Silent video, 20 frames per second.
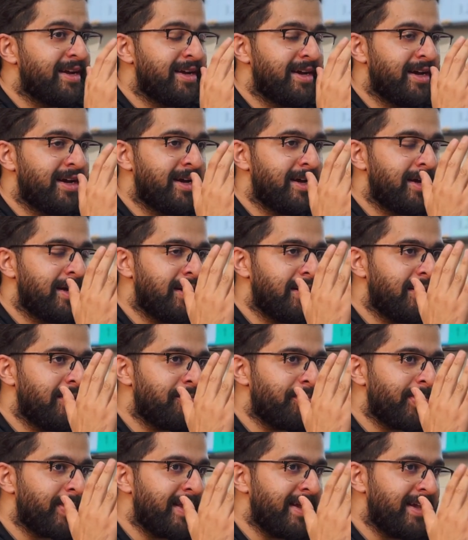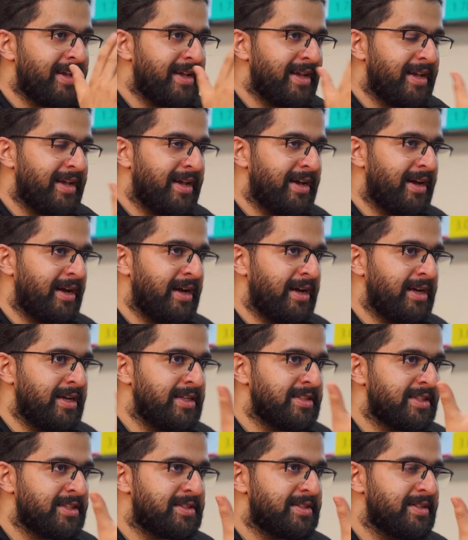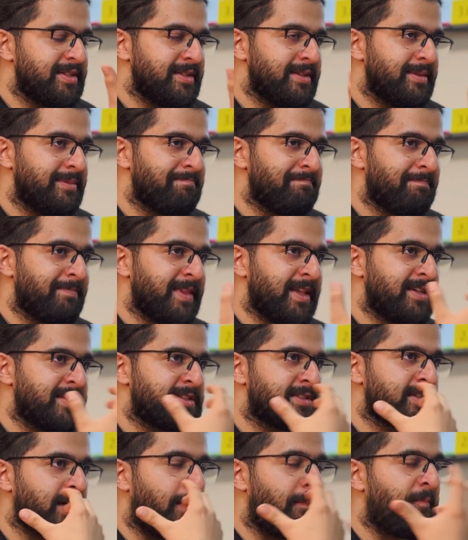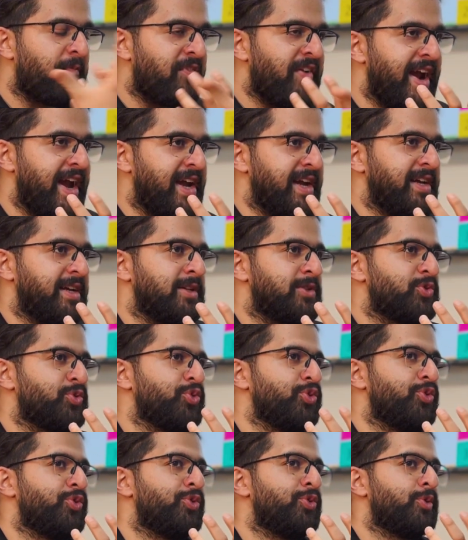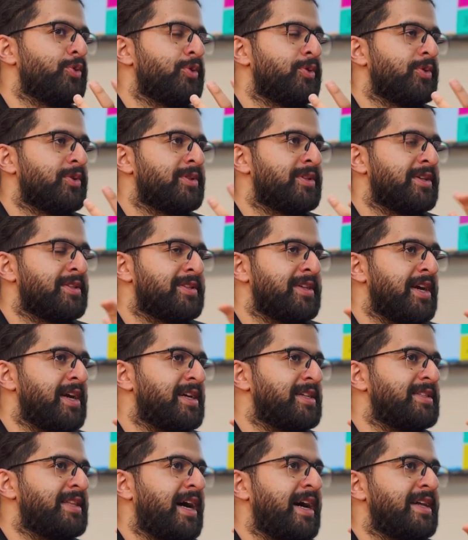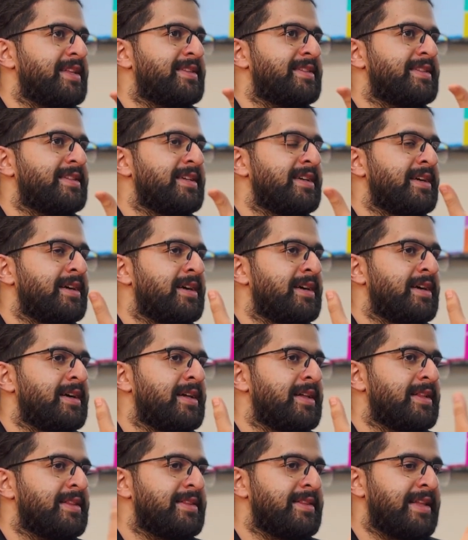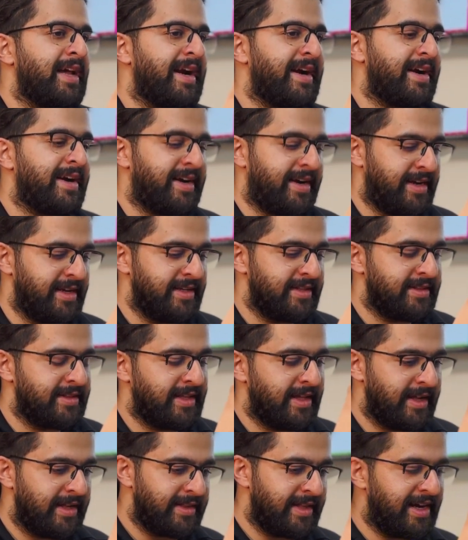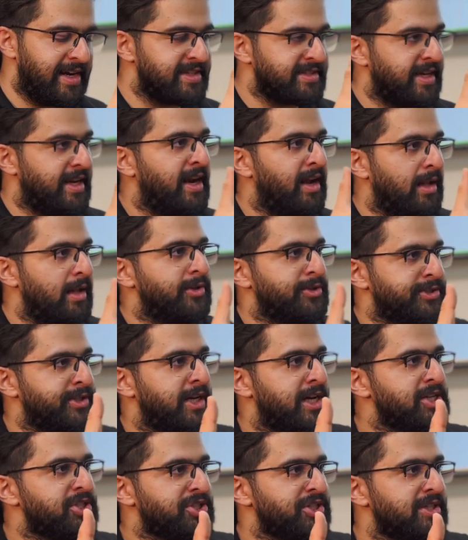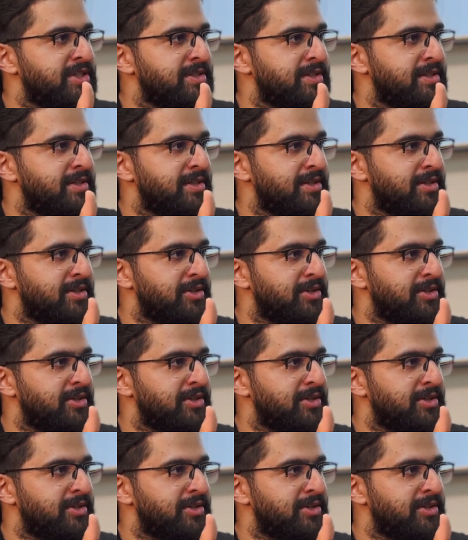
Uh, is it some way to detect that there is a hallucination